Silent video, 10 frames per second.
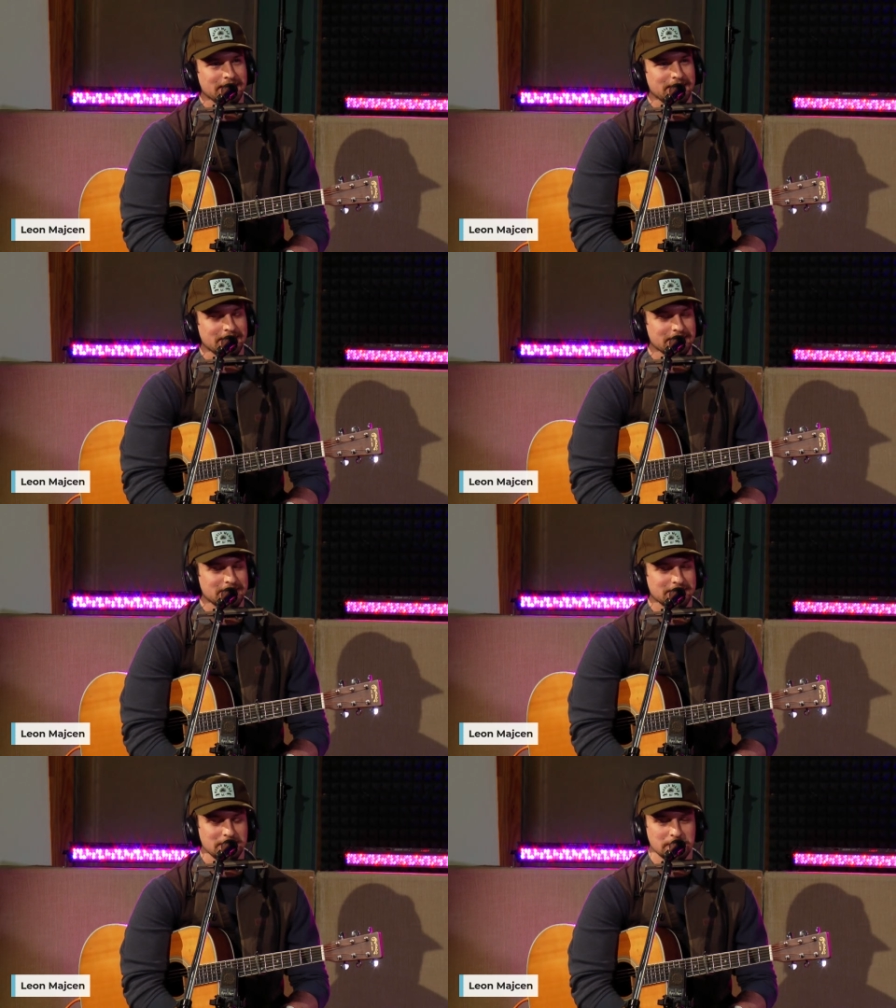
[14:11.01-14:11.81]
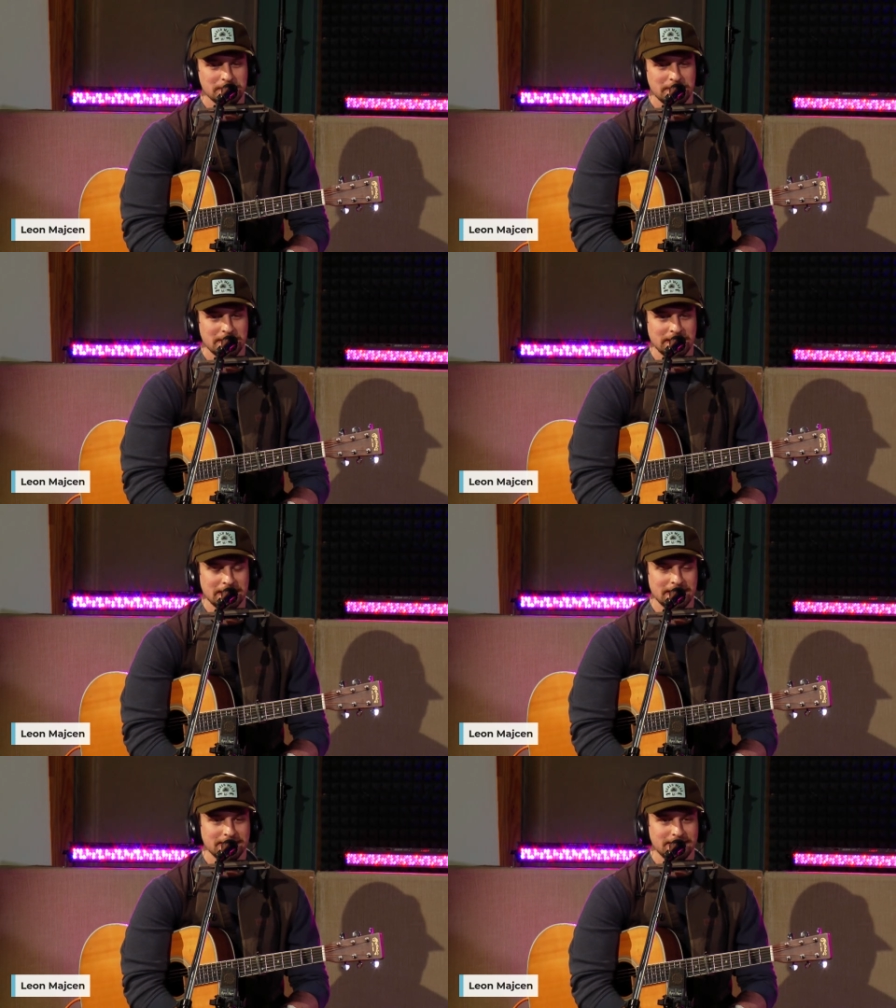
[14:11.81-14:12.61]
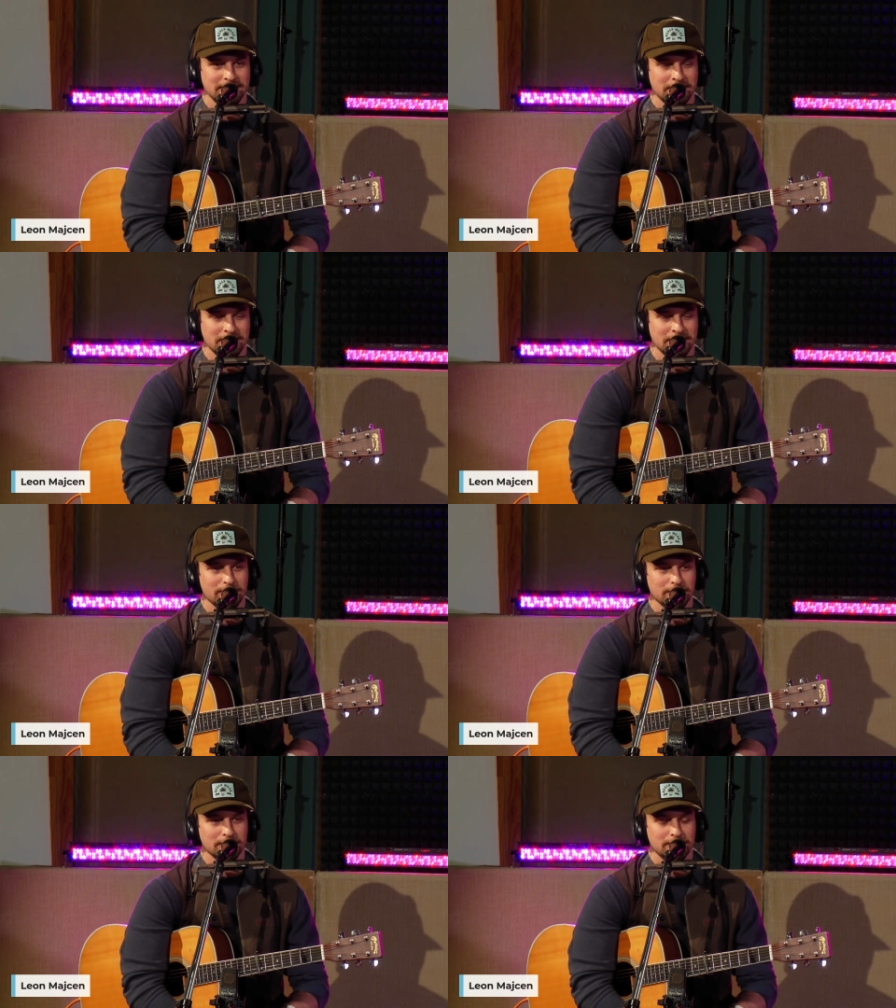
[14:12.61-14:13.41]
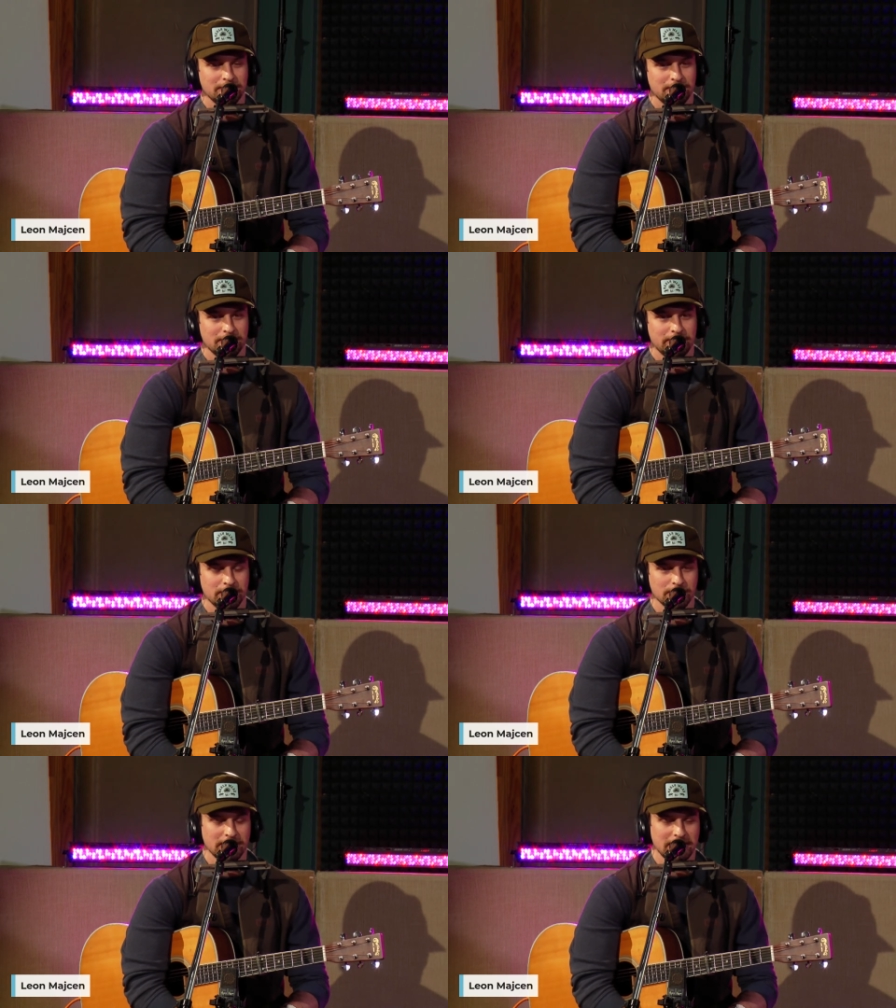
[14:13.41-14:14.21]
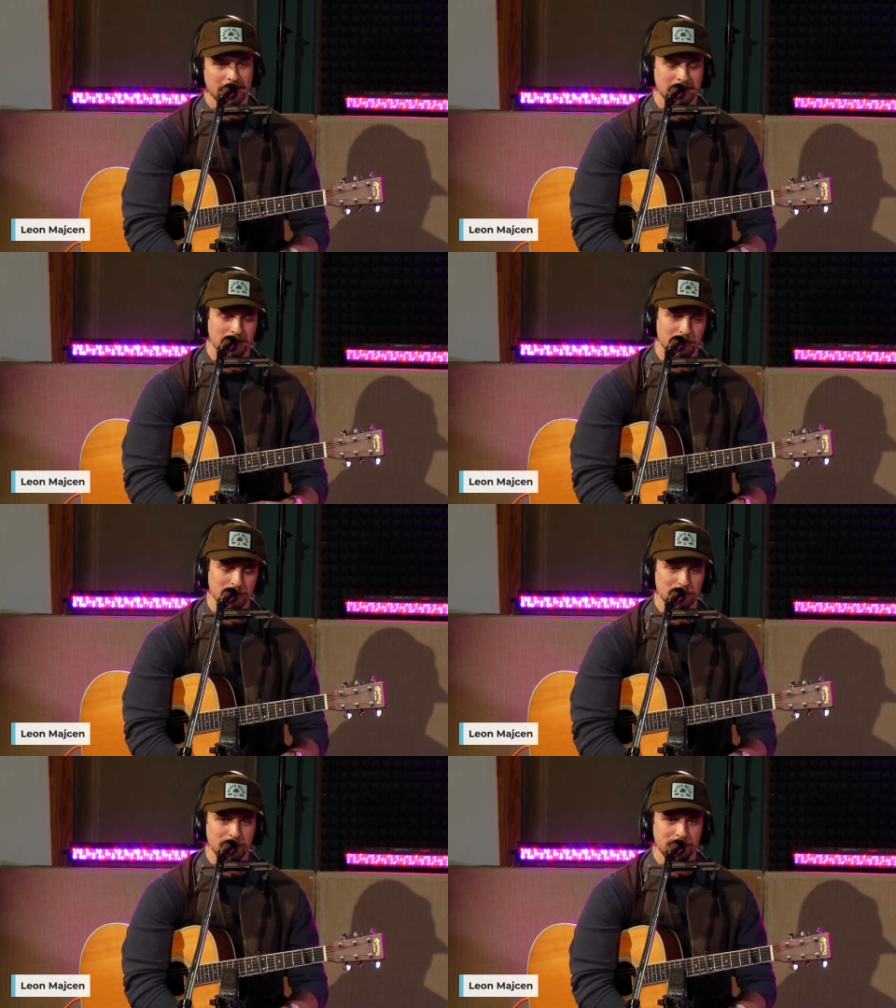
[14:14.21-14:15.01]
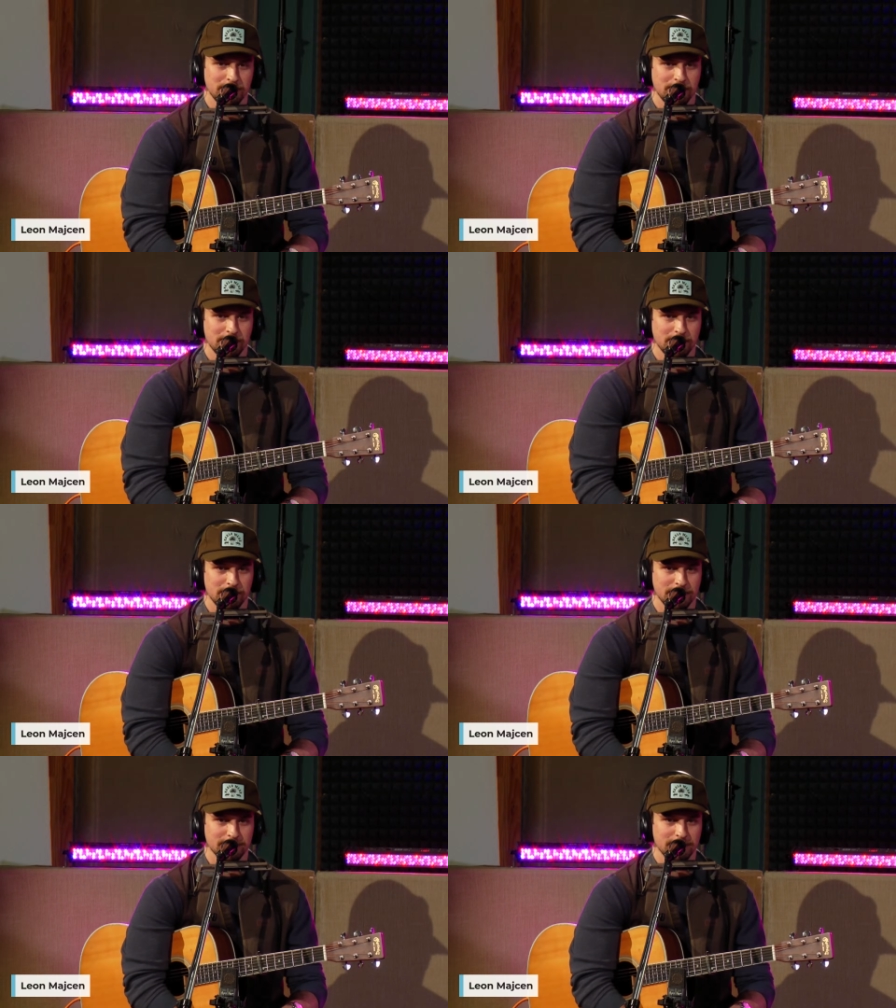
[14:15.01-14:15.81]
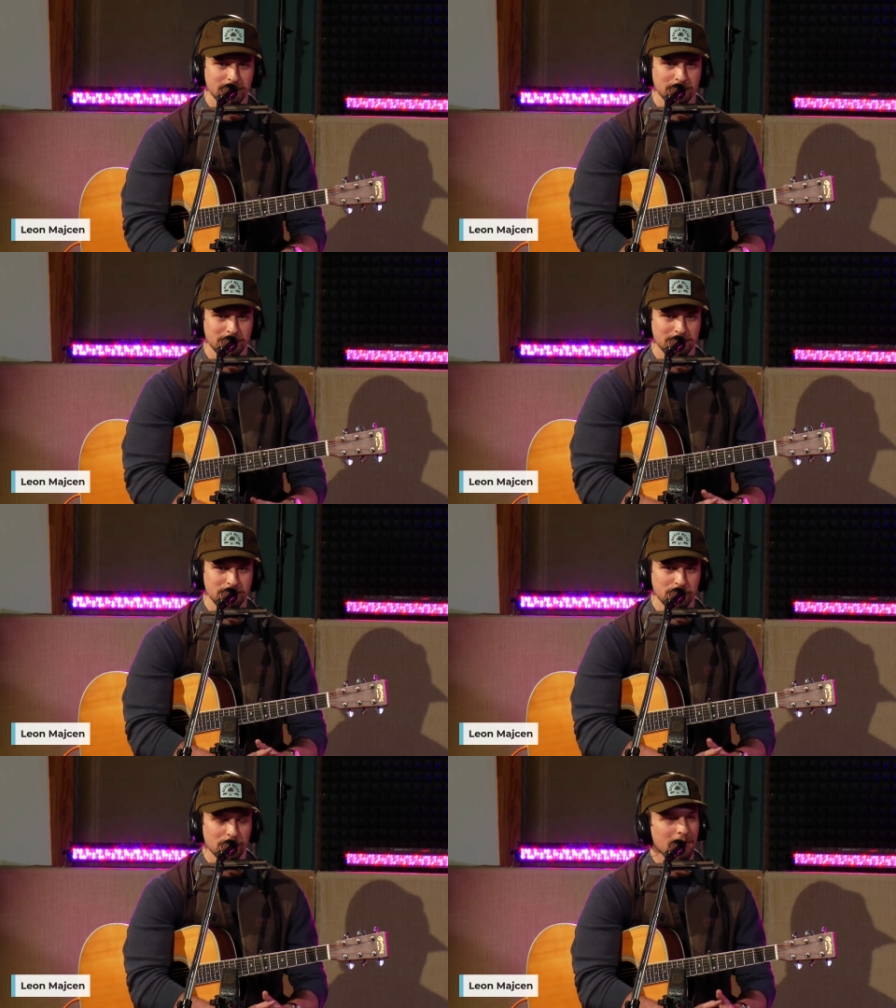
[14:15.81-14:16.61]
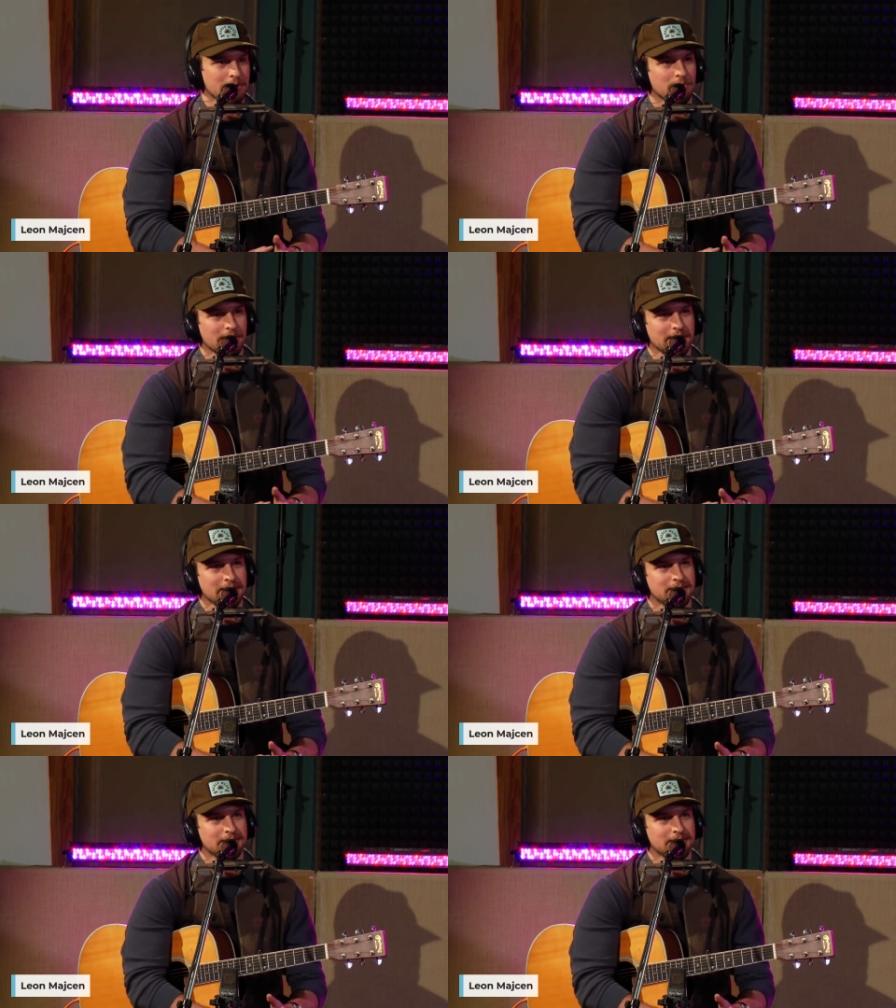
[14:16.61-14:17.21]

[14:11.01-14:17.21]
And I think this is the only thing that, I ever felt like I could do and, do the right way.